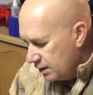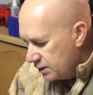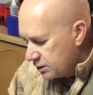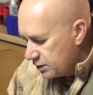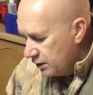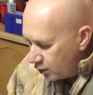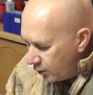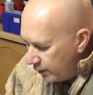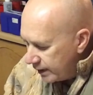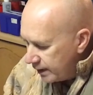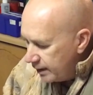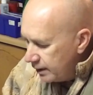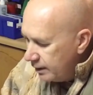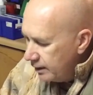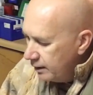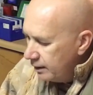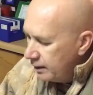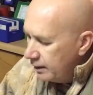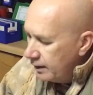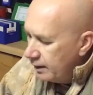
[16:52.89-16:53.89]
So it's a
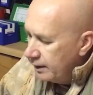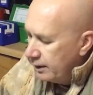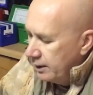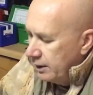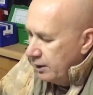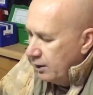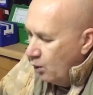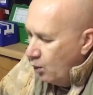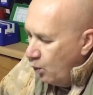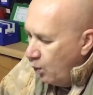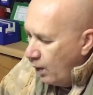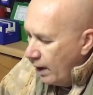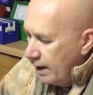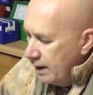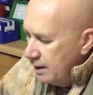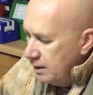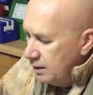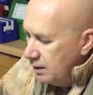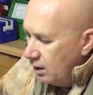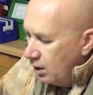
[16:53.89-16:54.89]
very quick
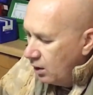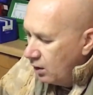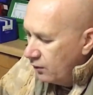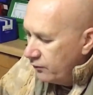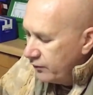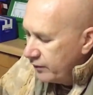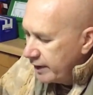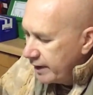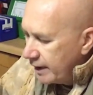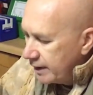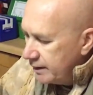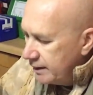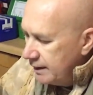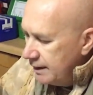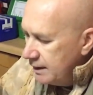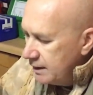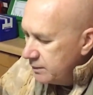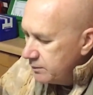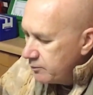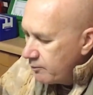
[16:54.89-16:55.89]
way of
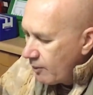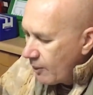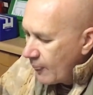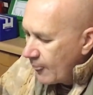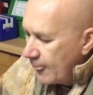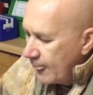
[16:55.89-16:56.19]
cutting